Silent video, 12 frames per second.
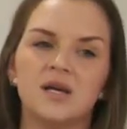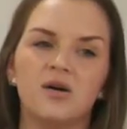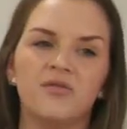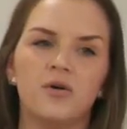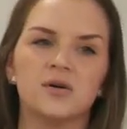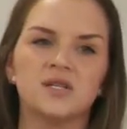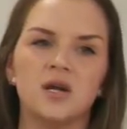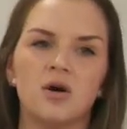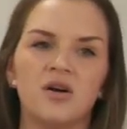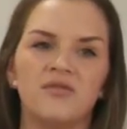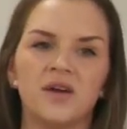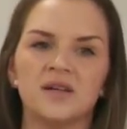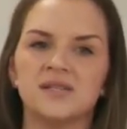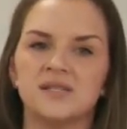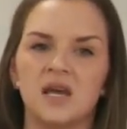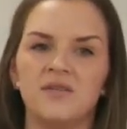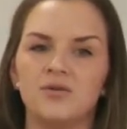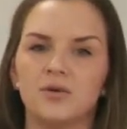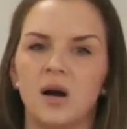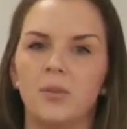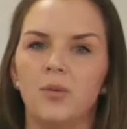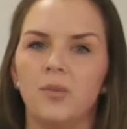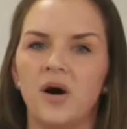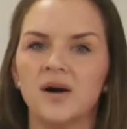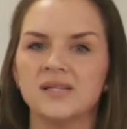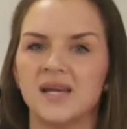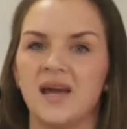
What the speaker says: tell folks, you know, if it could save you a couple bucks,